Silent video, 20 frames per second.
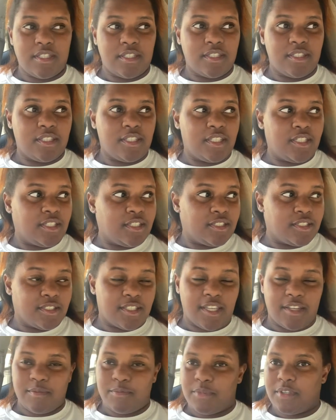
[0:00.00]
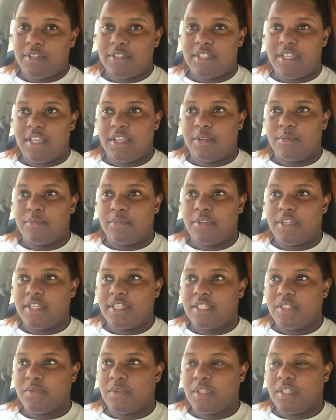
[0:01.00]
the things that have been taking
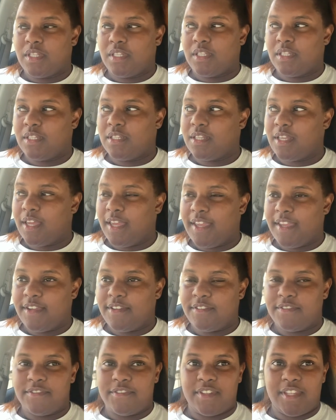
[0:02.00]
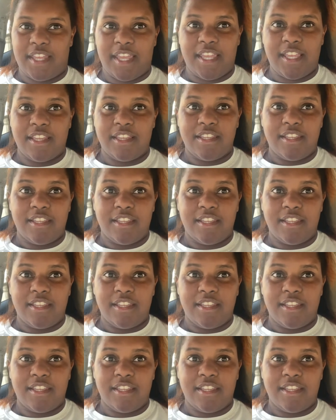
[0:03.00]
place with life, like,